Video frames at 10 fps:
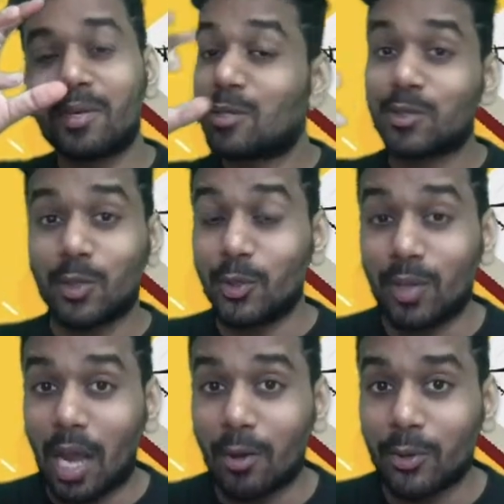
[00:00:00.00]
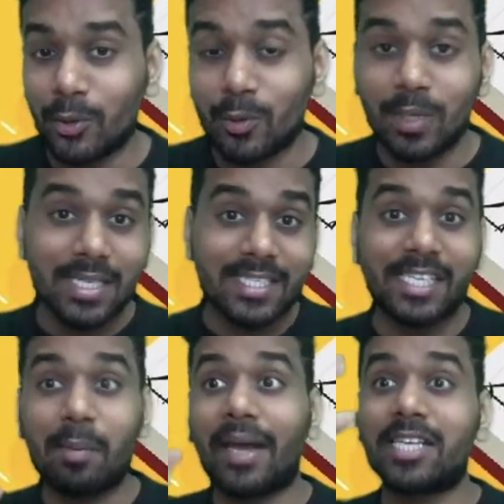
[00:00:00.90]
So you now you know C
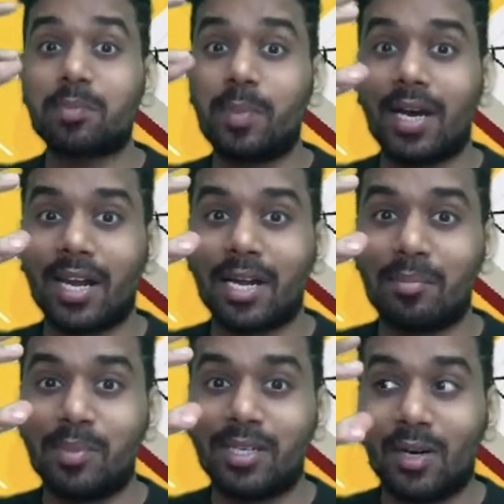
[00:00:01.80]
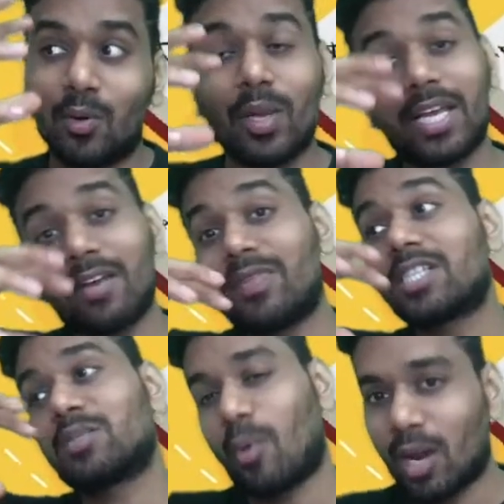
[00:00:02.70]
minus bigger number will give the
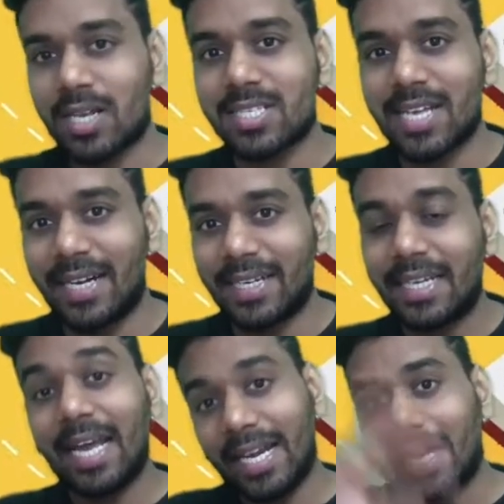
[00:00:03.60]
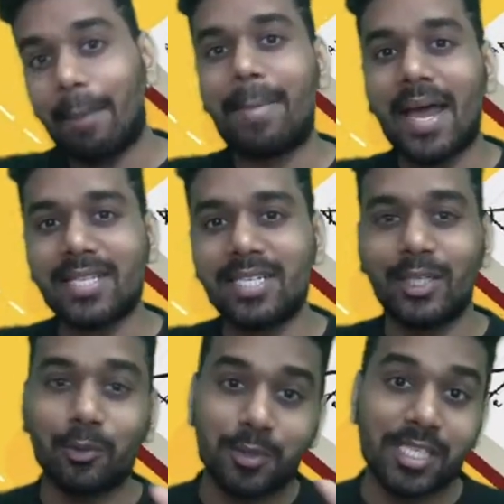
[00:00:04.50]
smaller set in comparison
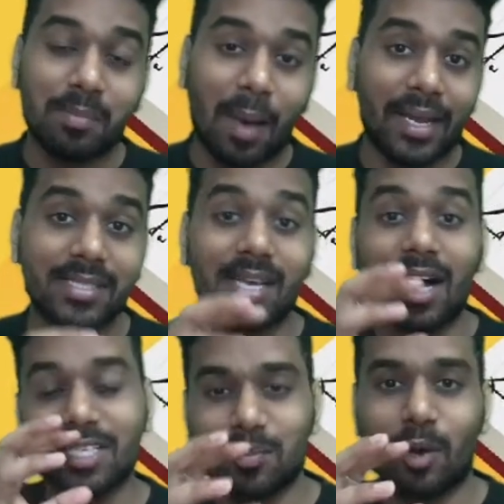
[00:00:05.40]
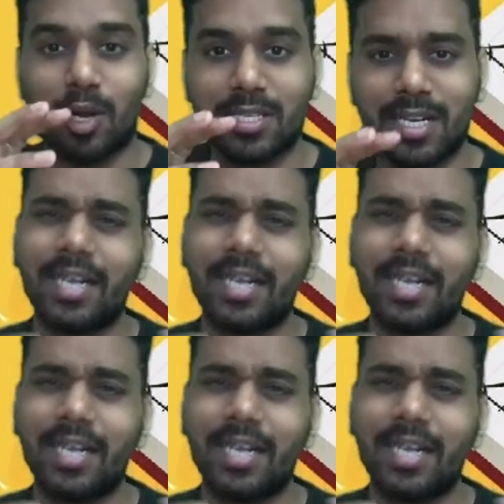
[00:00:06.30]
to C minus a smaller set.